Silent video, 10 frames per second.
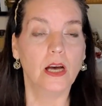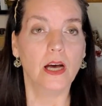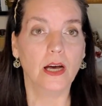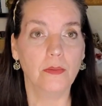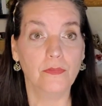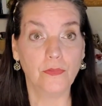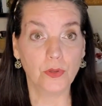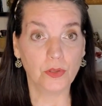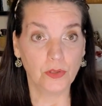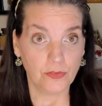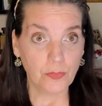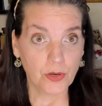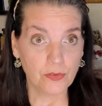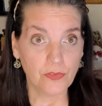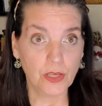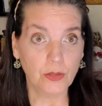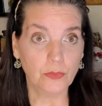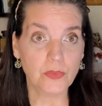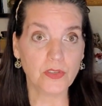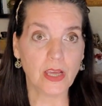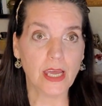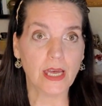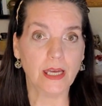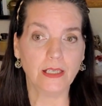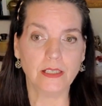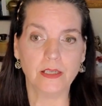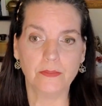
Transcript: um, full of perfumes and